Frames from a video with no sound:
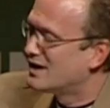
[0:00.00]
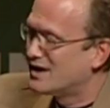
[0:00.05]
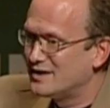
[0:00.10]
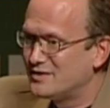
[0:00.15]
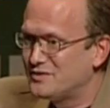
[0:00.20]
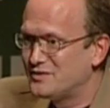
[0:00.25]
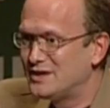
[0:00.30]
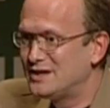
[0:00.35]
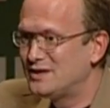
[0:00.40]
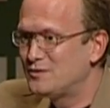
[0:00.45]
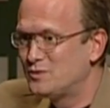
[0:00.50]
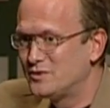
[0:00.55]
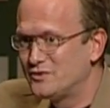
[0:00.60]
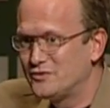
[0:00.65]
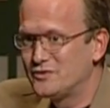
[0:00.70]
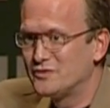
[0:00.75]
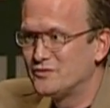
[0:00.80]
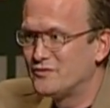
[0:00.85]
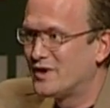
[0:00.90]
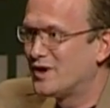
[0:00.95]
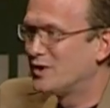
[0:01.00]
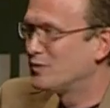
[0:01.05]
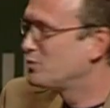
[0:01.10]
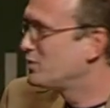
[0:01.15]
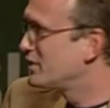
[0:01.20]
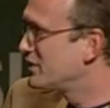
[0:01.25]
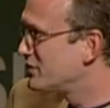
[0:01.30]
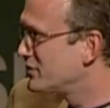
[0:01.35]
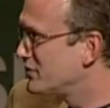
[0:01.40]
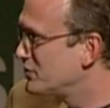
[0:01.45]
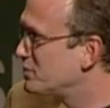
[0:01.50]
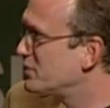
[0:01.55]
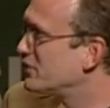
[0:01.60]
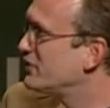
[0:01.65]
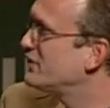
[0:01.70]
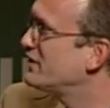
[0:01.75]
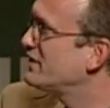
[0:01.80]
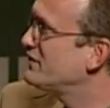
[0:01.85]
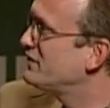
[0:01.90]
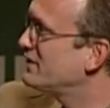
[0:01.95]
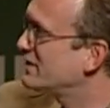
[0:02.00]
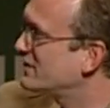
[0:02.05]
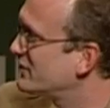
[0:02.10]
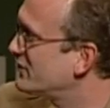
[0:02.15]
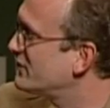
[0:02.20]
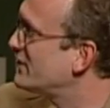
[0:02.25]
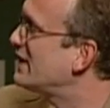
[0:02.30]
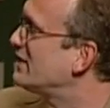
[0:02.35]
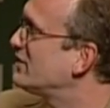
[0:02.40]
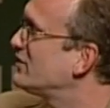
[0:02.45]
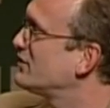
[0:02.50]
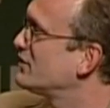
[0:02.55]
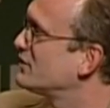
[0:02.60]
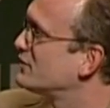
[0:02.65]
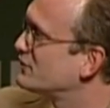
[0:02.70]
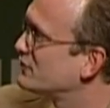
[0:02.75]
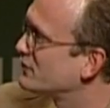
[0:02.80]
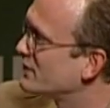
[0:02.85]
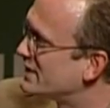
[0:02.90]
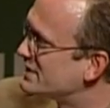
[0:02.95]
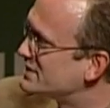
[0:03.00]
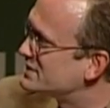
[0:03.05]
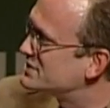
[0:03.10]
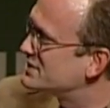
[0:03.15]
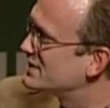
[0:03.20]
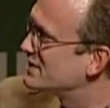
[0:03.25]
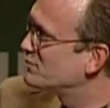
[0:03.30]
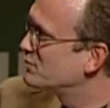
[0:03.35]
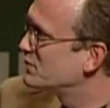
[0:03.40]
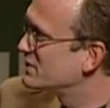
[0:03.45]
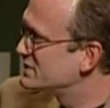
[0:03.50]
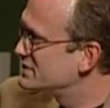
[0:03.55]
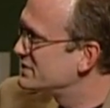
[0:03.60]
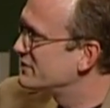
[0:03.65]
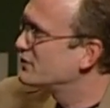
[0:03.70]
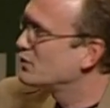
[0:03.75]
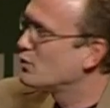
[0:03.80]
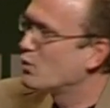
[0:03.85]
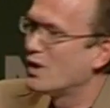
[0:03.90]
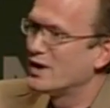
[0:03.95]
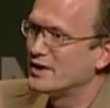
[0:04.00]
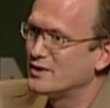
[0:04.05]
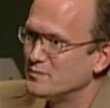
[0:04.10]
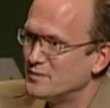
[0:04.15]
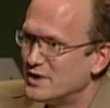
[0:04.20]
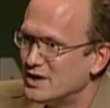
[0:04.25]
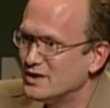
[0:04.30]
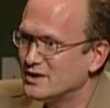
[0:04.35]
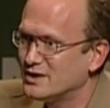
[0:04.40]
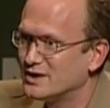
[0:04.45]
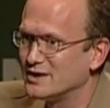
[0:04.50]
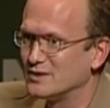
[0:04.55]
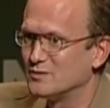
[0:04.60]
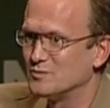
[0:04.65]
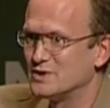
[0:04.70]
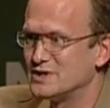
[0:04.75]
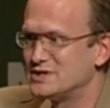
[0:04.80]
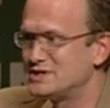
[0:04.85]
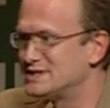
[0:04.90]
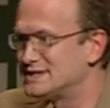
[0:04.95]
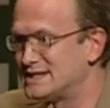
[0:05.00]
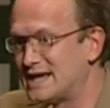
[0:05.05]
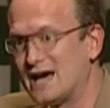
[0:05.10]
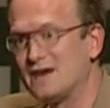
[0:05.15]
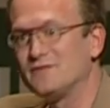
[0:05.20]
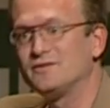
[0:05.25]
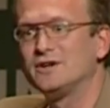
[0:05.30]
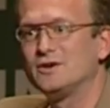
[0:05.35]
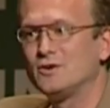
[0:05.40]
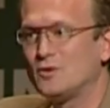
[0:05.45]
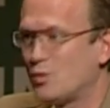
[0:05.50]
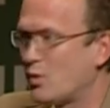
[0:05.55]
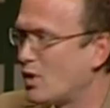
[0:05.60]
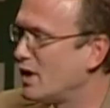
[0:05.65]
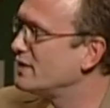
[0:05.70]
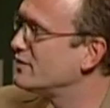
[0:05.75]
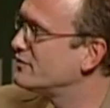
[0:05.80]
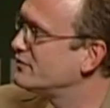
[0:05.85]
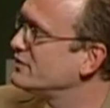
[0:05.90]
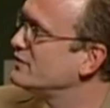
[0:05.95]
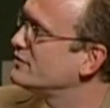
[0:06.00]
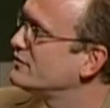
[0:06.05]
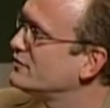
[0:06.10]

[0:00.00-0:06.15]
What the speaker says: I think was developed with a specific sense of friendship, which is quite American, which is having quite a few